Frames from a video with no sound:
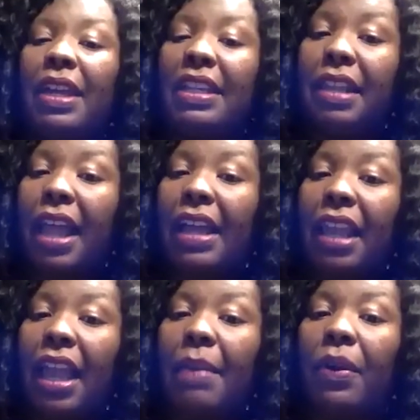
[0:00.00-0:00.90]
It's like
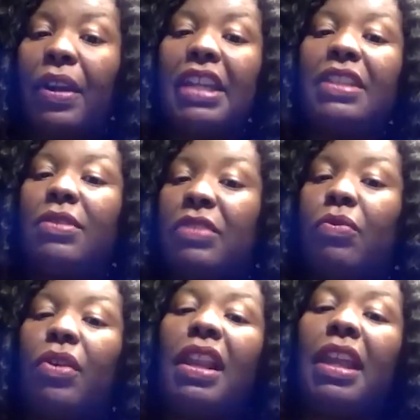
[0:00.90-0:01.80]
labor. It's it's
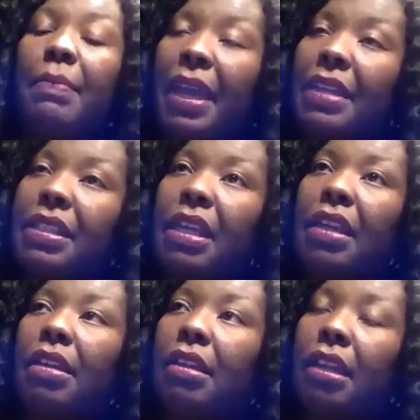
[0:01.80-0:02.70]
really
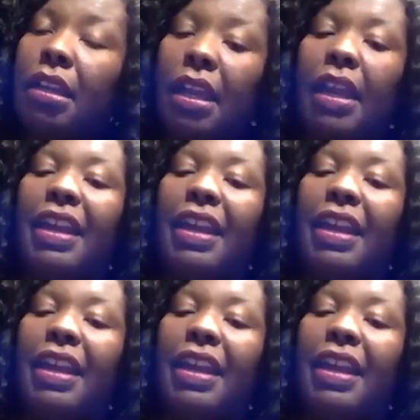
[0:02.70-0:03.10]
messy and